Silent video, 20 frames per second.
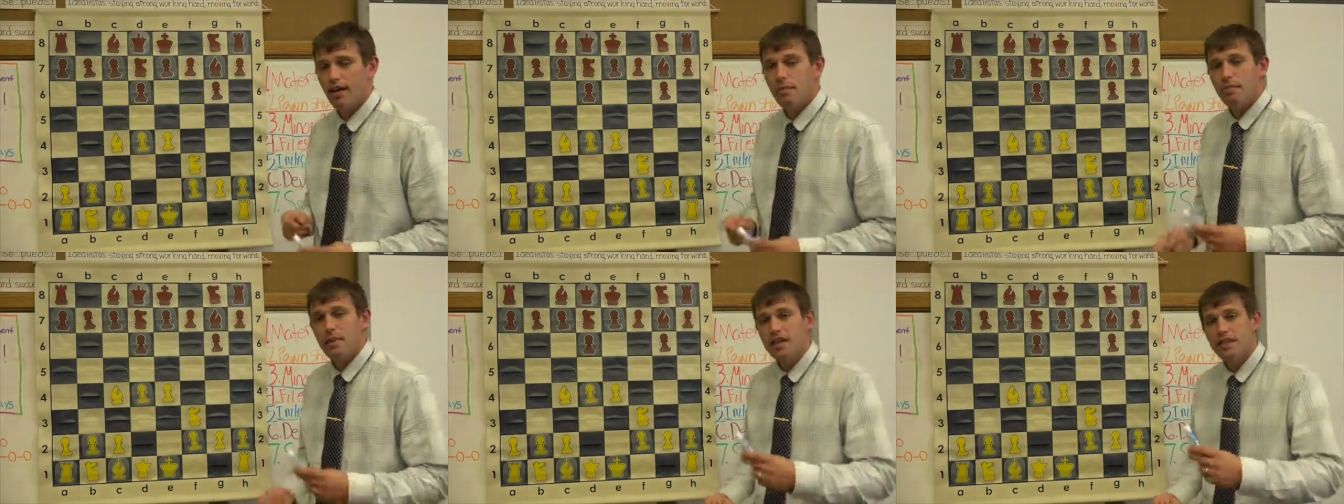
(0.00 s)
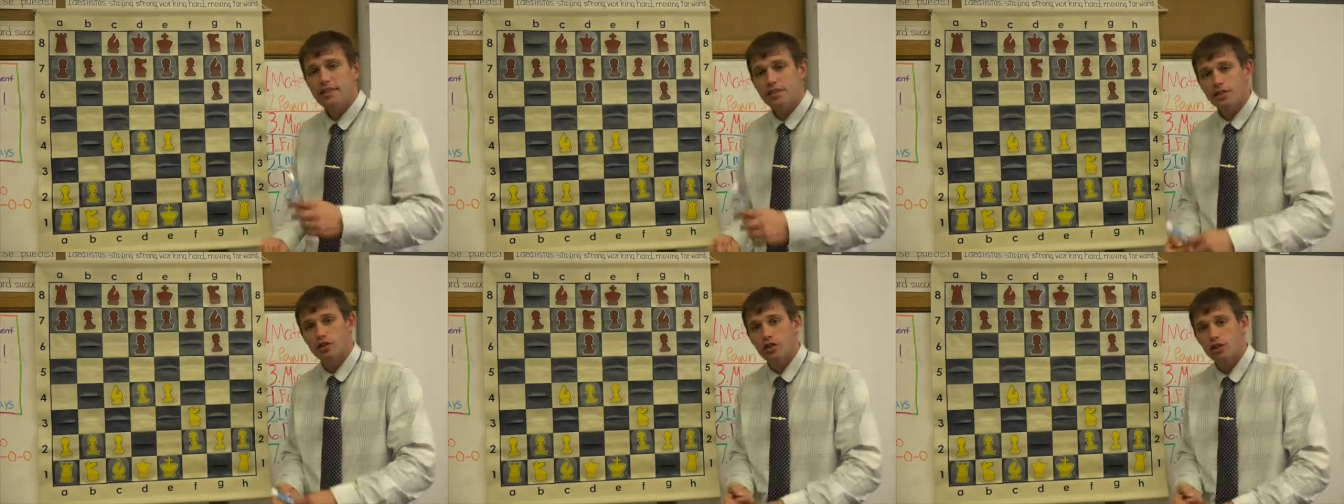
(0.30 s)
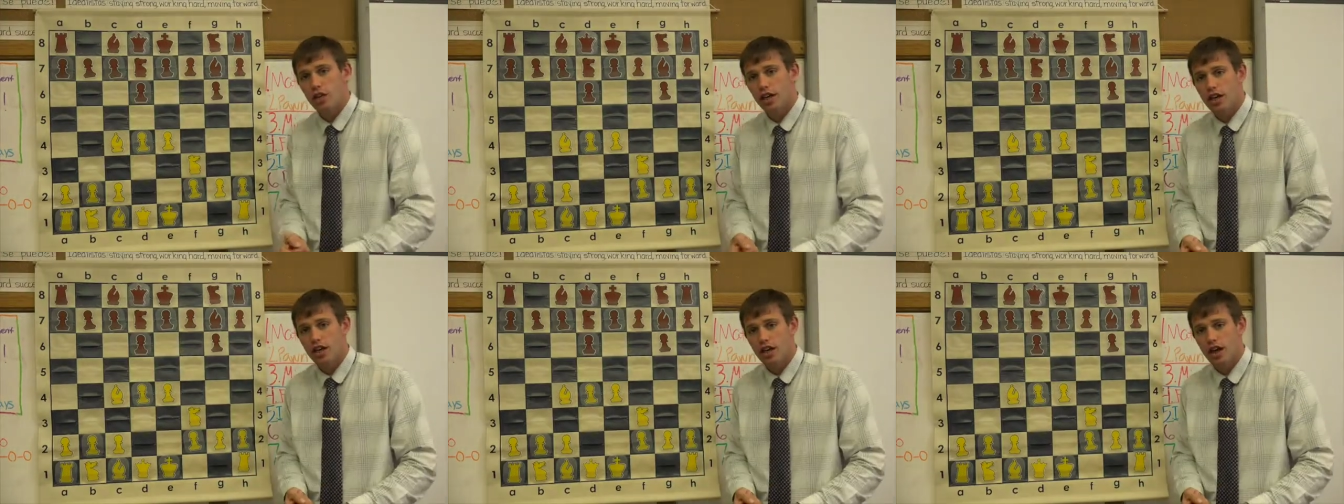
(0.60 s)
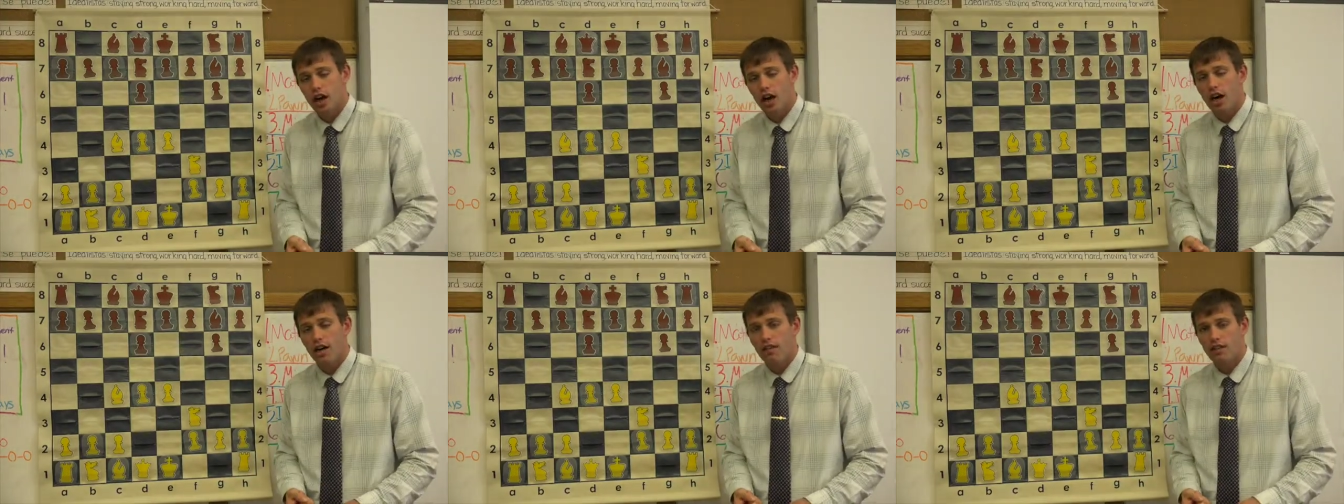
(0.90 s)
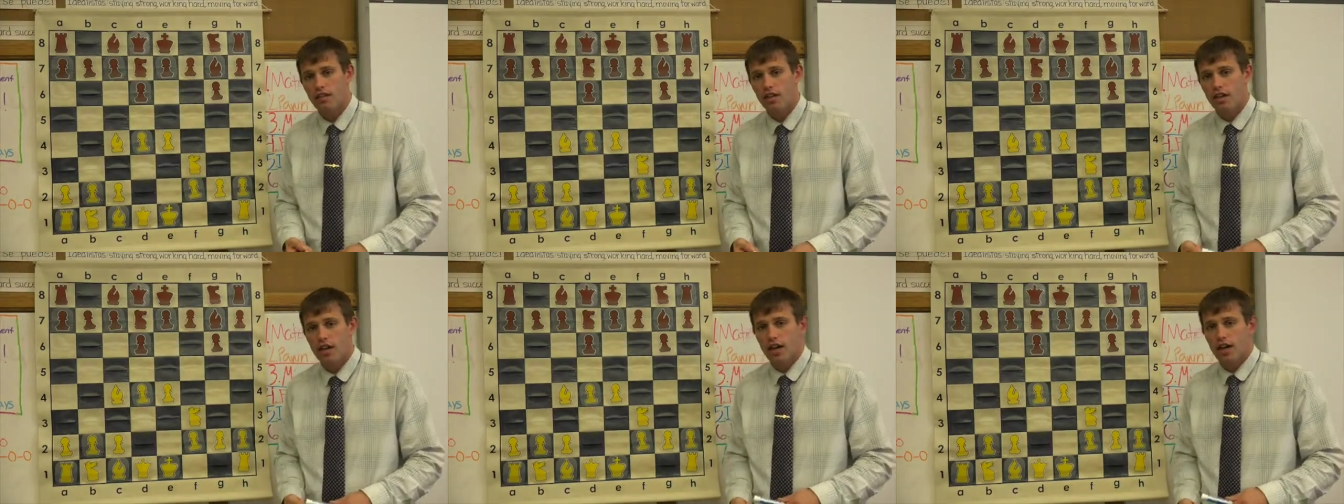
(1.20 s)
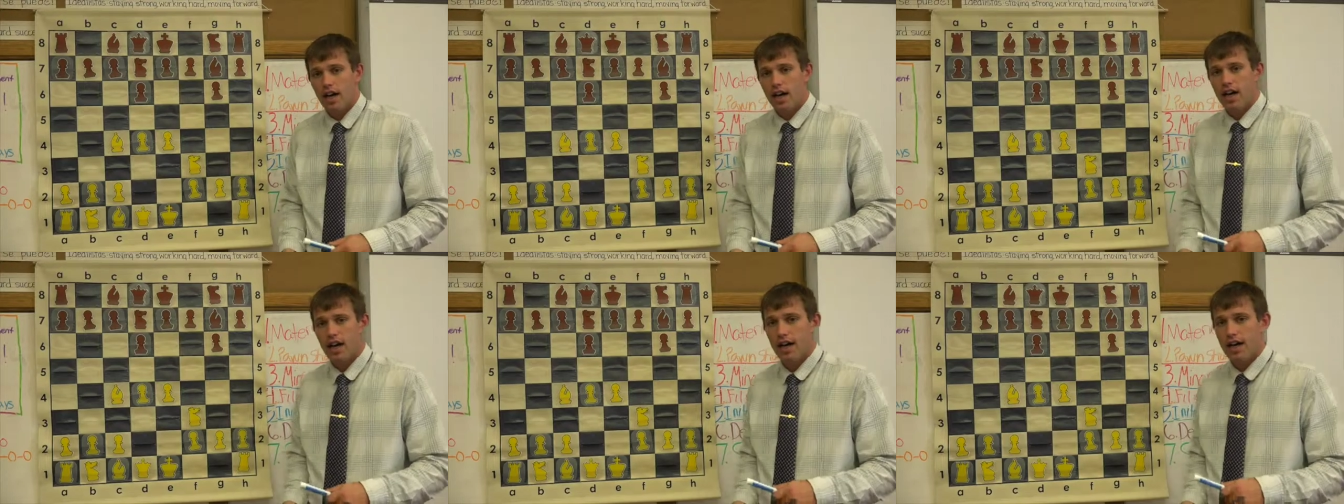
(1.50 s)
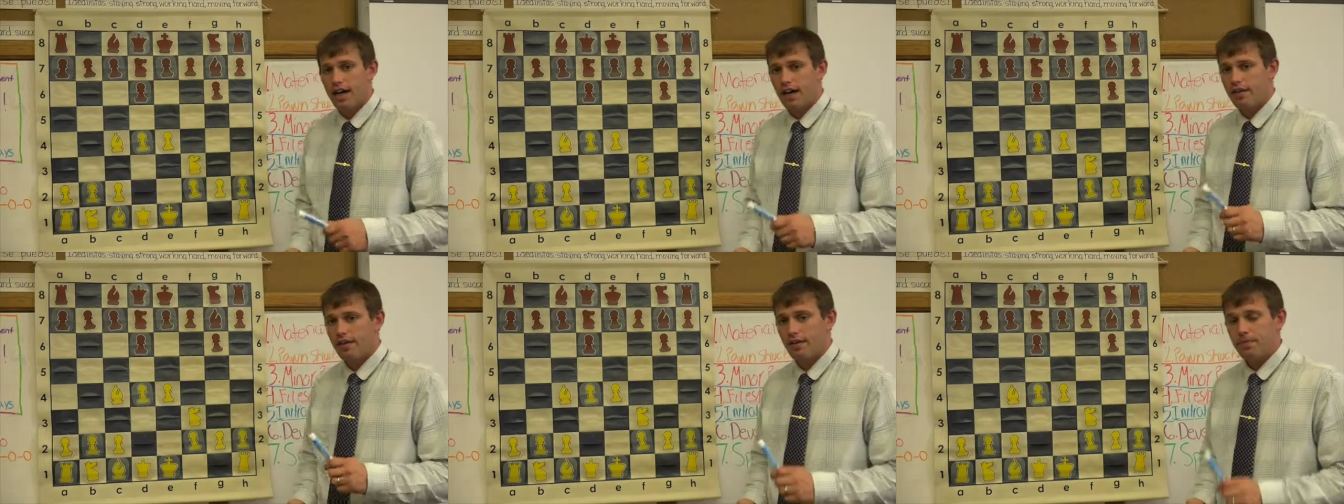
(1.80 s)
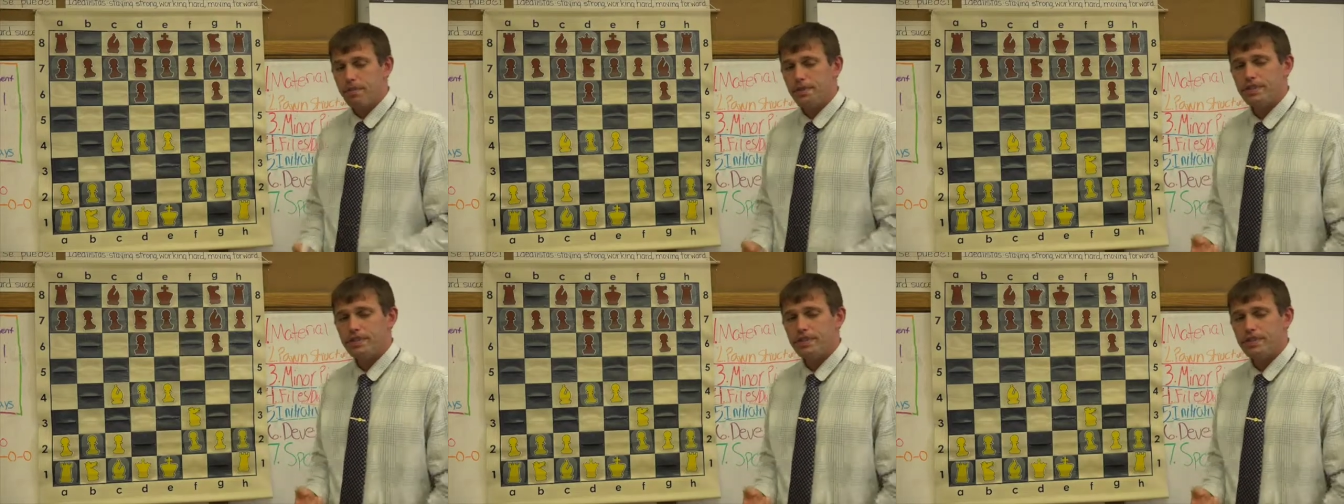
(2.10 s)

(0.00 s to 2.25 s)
Pieces traded off. The